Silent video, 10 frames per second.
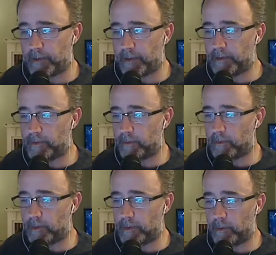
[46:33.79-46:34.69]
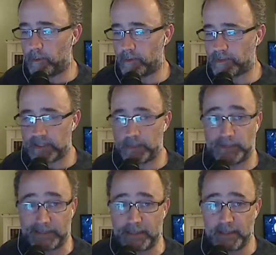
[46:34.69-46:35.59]
either your
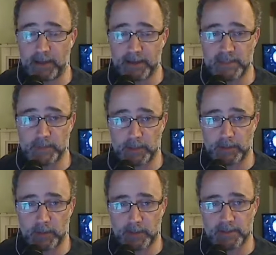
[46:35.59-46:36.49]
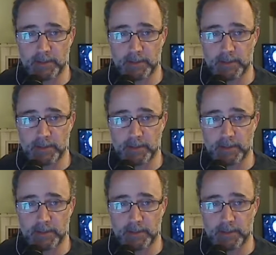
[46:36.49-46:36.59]
team lead has to be a U.S.